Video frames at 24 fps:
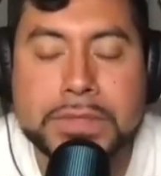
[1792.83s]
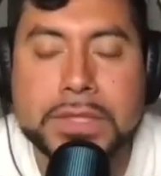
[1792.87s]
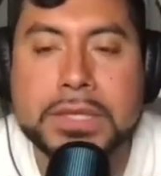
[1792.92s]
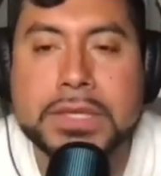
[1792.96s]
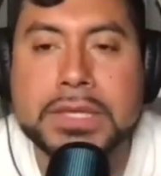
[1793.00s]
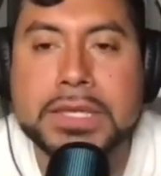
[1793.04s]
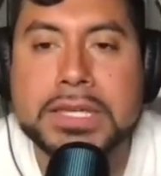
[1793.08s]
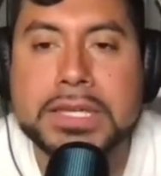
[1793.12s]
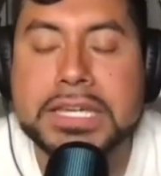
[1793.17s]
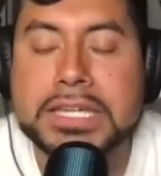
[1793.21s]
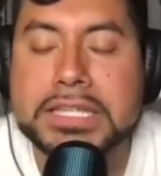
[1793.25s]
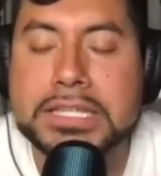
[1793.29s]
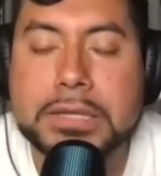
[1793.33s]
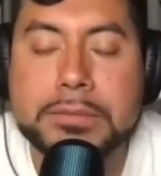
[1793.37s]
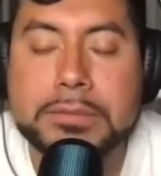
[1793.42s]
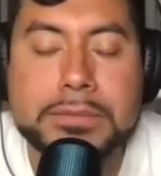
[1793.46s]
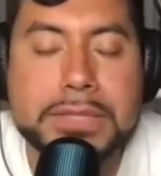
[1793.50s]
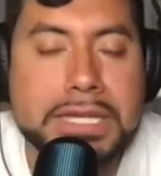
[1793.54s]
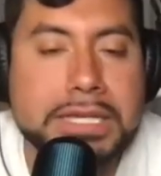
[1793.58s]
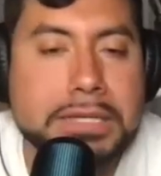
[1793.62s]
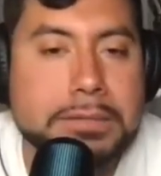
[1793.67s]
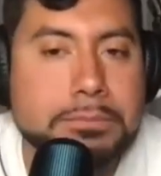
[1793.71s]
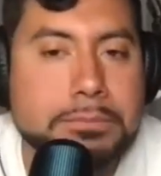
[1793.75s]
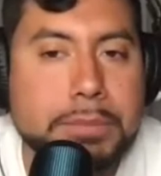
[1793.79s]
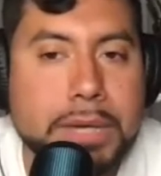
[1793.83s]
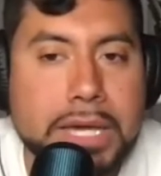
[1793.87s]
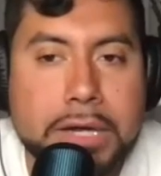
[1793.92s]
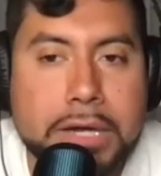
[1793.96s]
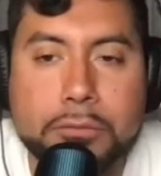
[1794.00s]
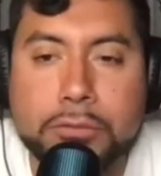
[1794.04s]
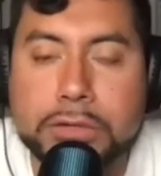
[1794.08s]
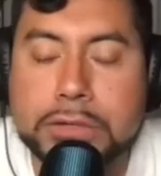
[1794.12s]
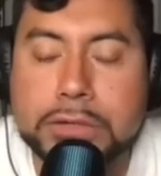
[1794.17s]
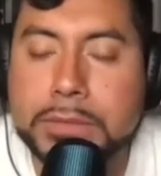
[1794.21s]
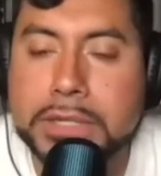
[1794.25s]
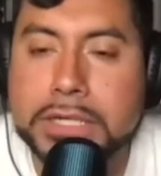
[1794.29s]
And I'm like, man,
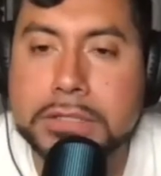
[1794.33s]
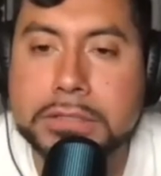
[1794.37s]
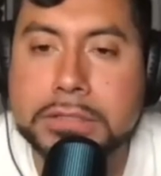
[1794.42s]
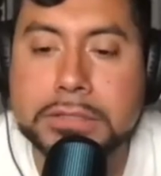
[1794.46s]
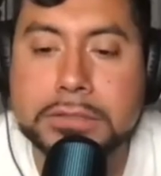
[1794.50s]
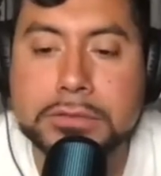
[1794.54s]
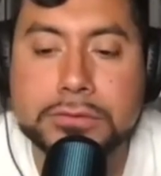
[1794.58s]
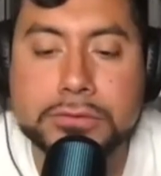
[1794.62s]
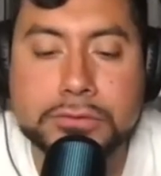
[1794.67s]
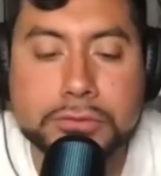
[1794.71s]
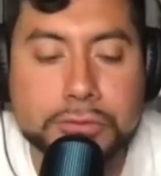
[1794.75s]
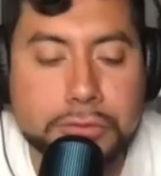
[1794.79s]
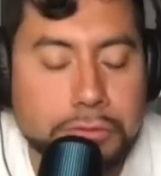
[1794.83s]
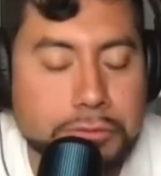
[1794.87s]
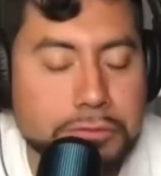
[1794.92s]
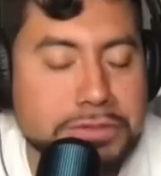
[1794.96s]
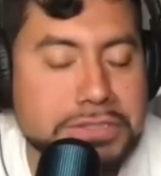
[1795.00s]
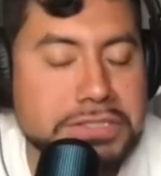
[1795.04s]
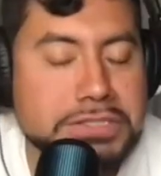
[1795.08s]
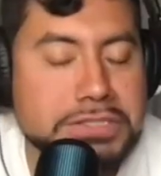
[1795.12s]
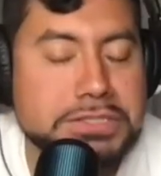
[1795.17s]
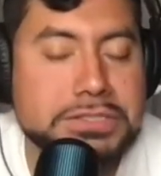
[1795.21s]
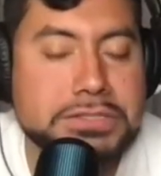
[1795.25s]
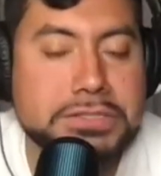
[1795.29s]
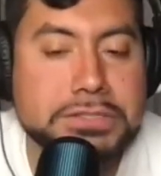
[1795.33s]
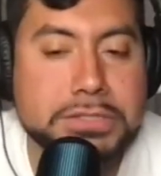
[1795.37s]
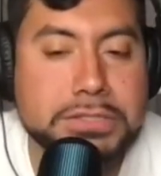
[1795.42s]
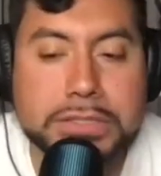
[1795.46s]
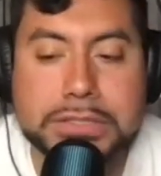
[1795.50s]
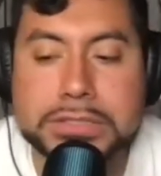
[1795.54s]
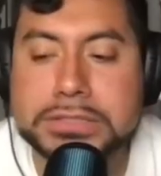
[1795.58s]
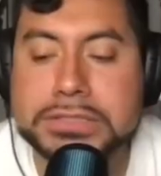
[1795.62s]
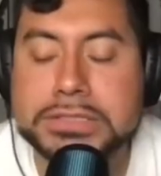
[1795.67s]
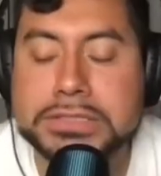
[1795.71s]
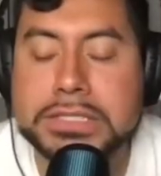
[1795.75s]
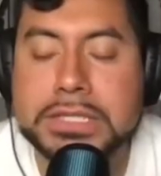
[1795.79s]
what am I going to do? This
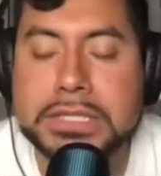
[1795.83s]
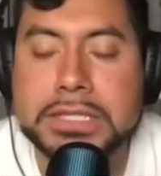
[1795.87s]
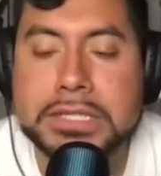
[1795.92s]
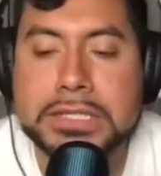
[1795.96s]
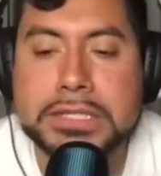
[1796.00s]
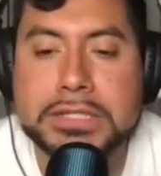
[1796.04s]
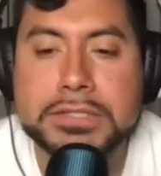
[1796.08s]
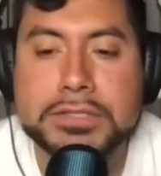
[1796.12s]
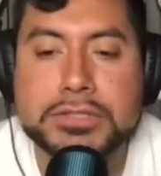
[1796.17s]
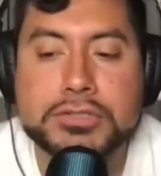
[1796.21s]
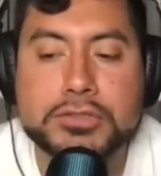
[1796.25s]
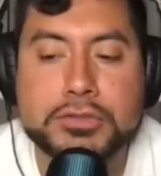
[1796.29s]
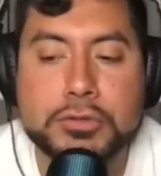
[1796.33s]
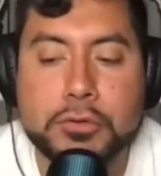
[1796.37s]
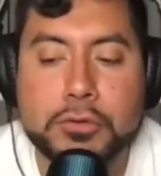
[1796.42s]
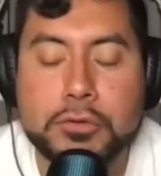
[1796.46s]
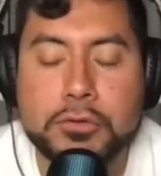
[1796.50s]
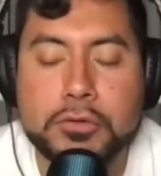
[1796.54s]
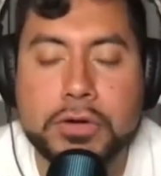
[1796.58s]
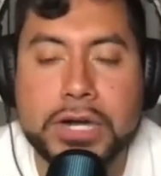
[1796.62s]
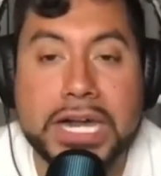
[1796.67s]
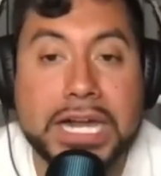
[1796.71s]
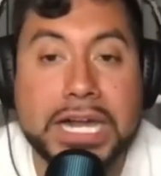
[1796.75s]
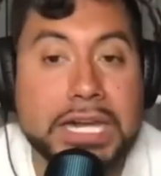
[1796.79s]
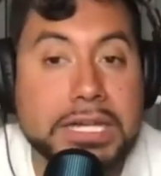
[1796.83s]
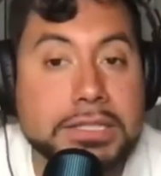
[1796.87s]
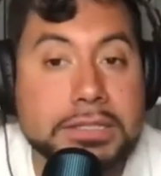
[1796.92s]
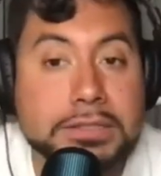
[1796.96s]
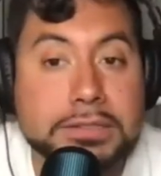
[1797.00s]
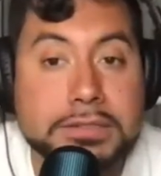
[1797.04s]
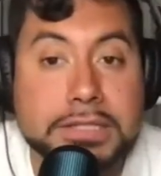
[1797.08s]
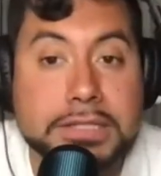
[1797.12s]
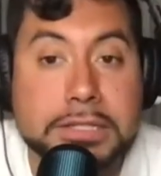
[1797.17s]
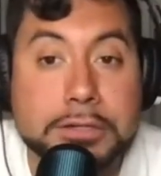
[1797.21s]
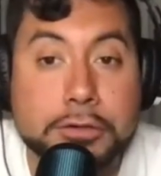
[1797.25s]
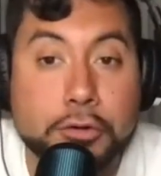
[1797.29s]
sucks. So I had to
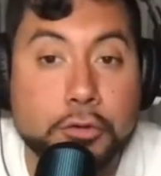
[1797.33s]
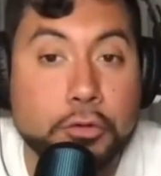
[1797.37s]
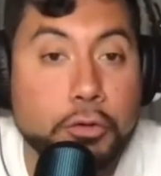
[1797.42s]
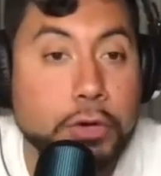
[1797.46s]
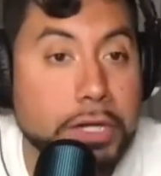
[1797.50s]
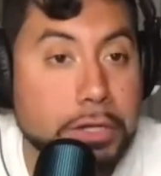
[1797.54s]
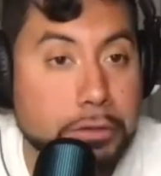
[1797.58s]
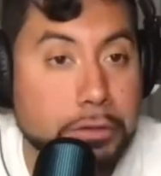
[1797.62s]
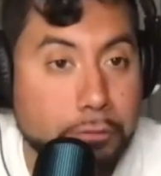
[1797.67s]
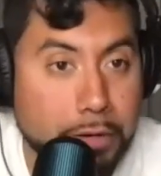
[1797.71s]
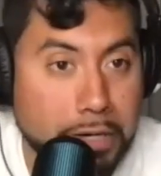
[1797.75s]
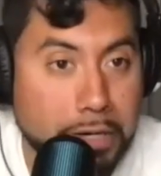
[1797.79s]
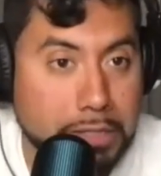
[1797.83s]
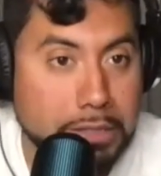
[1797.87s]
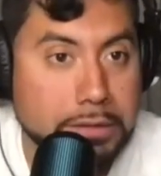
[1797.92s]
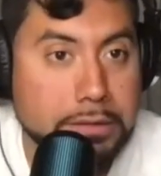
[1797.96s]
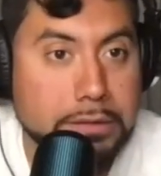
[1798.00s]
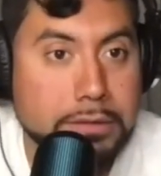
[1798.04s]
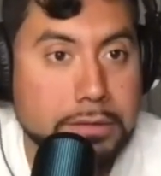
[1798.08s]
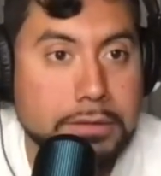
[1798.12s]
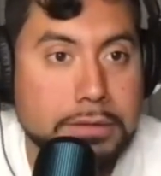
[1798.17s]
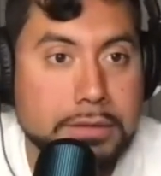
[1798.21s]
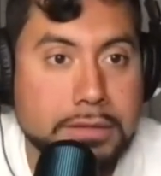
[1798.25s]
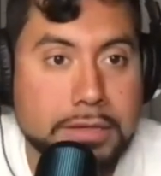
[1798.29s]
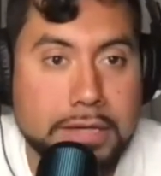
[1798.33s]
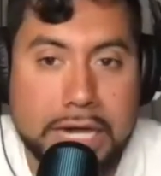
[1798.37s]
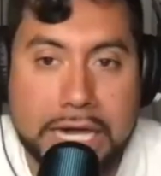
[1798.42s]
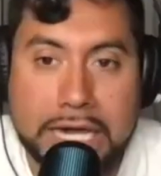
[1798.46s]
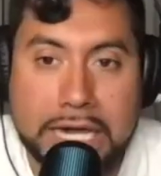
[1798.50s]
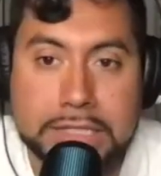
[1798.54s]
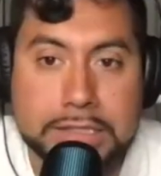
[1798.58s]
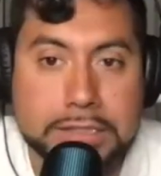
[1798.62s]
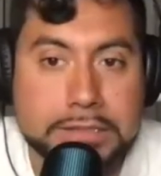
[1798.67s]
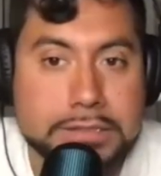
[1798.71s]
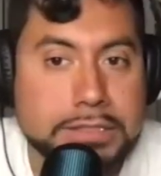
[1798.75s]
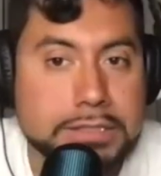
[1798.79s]
think quick, right? I had
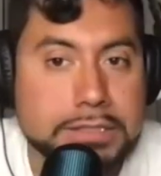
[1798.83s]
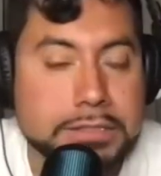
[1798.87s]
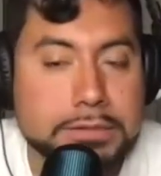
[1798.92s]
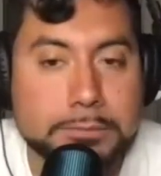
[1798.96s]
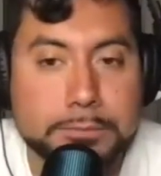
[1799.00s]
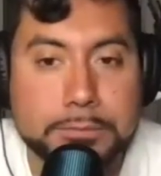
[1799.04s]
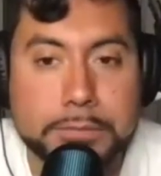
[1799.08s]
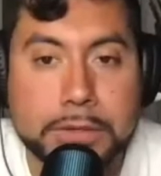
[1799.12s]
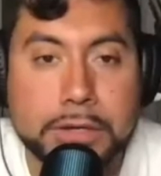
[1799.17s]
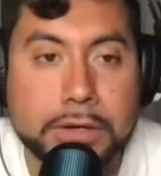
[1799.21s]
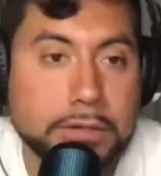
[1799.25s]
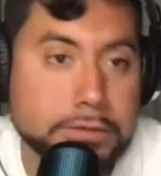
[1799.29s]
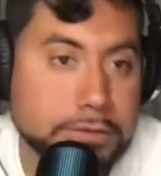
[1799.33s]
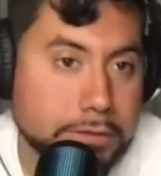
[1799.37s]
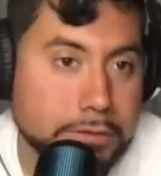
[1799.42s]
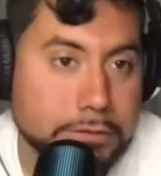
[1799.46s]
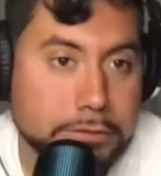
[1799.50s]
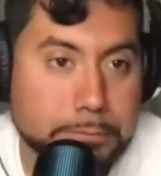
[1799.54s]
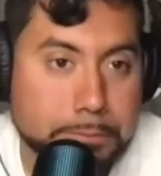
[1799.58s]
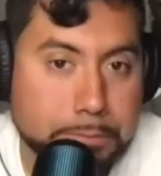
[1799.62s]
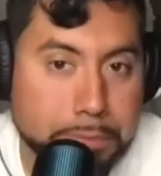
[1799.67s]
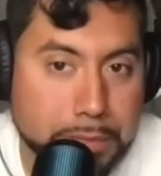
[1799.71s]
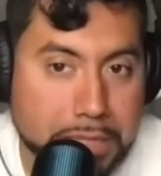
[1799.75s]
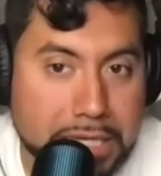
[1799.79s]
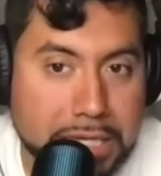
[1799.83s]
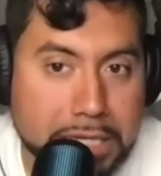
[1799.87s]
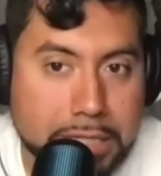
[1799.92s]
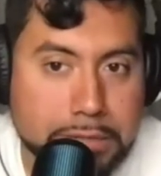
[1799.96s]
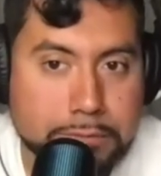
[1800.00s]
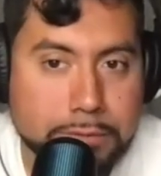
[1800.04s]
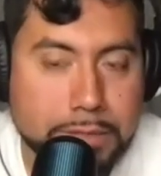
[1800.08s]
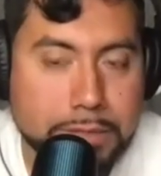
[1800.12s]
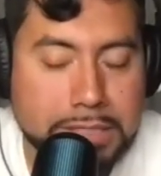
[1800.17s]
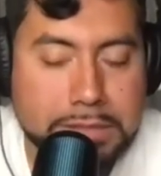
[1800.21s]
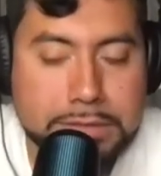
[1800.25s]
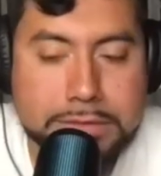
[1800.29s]
to think of another plan,
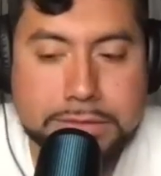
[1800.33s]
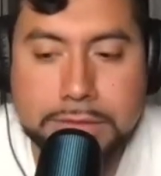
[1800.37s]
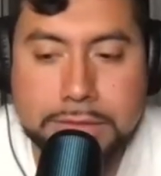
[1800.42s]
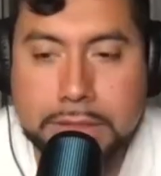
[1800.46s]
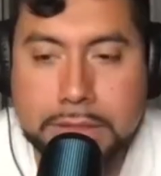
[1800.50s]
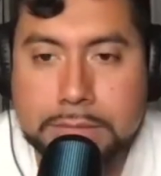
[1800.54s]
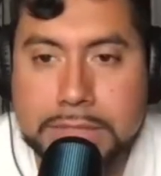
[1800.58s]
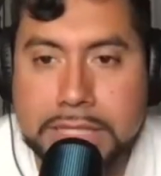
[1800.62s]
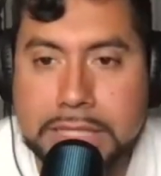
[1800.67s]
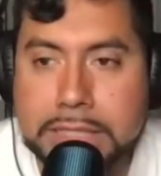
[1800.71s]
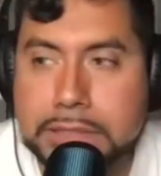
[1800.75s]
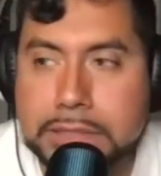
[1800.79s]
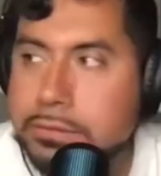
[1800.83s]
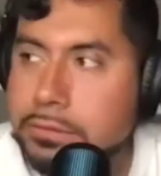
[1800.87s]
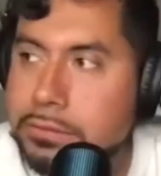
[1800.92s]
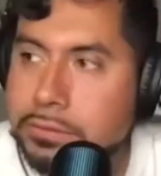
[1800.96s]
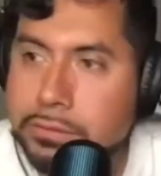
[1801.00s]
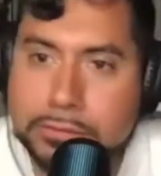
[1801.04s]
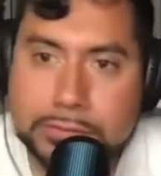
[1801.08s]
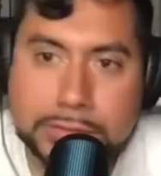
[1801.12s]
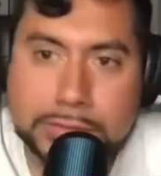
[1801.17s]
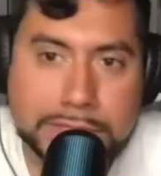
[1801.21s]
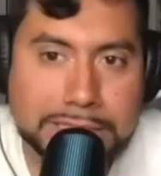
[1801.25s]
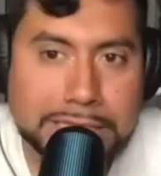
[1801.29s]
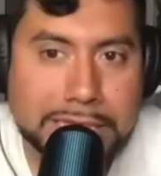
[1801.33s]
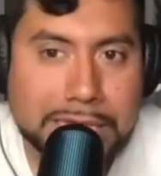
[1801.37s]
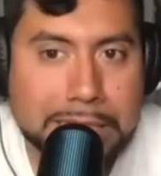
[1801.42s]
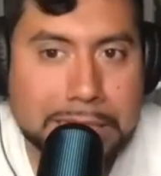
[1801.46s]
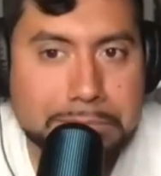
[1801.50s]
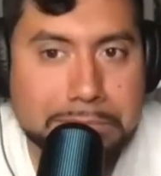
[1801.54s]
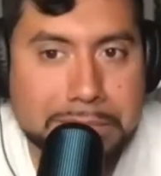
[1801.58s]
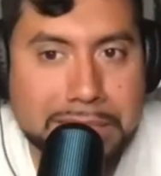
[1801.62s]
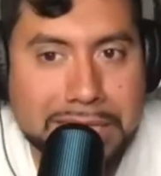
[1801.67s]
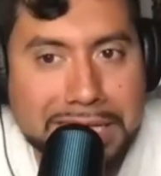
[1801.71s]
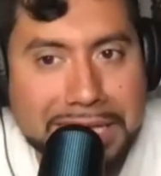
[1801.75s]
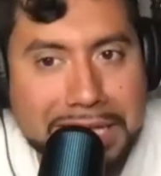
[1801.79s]
right? So I'm like, you know what? I
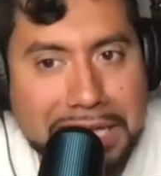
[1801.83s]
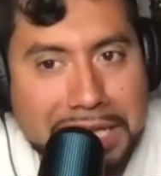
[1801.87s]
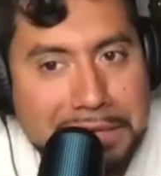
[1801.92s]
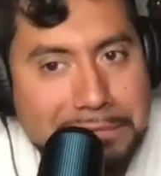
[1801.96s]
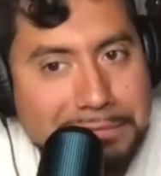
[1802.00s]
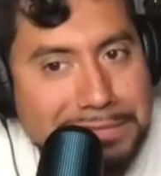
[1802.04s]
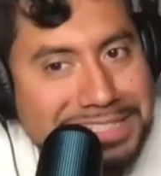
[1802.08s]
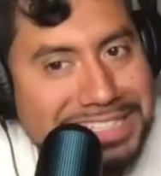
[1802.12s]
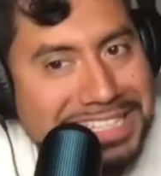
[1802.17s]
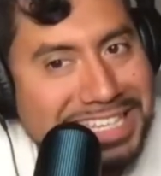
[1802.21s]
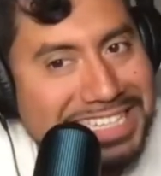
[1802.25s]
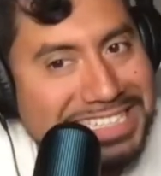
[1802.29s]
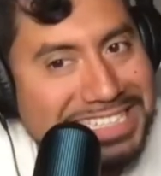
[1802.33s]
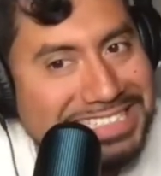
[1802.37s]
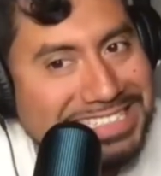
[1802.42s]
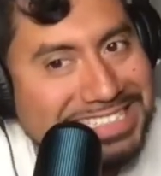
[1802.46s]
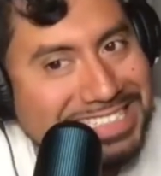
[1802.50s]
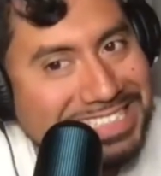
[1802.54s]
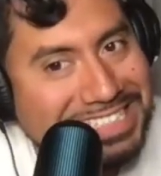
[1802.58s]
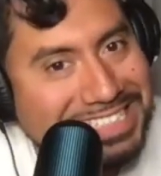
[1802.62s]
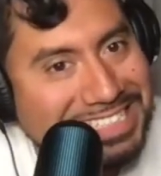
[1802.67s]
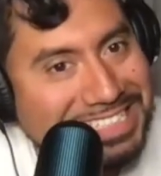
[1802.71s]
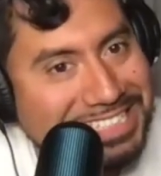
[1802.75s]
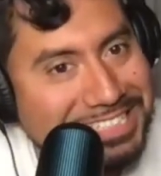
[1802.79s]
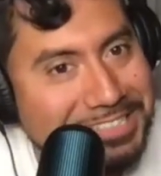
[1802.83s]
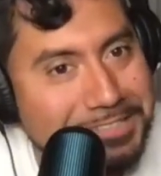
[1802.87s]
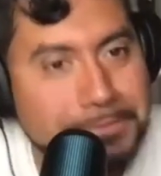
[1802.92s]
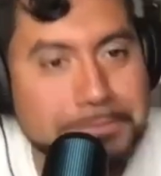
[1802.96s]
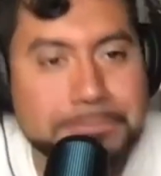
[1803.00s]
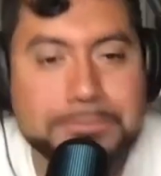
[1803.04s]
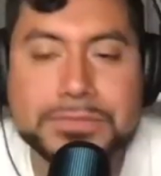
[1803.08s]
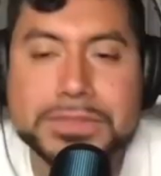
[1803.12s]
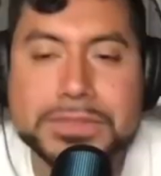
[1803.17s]
might have an idea.